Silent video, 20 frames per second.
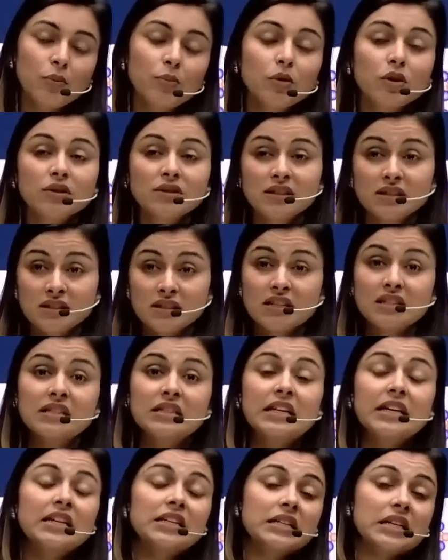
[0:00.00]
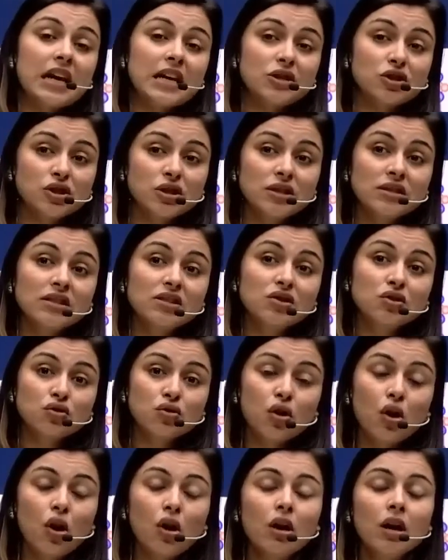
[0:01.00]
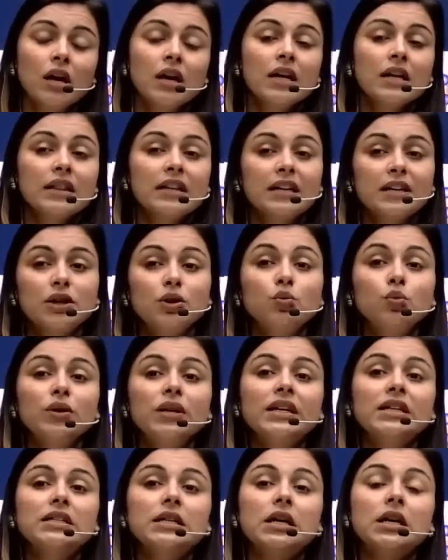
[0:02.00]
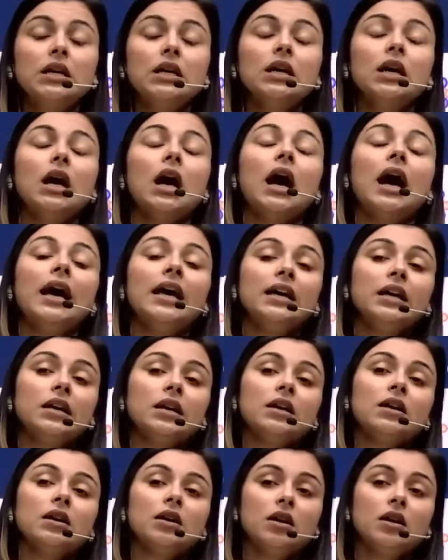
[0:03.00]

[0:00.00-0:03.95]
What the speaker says: because since the interaction is strong, then you need a higher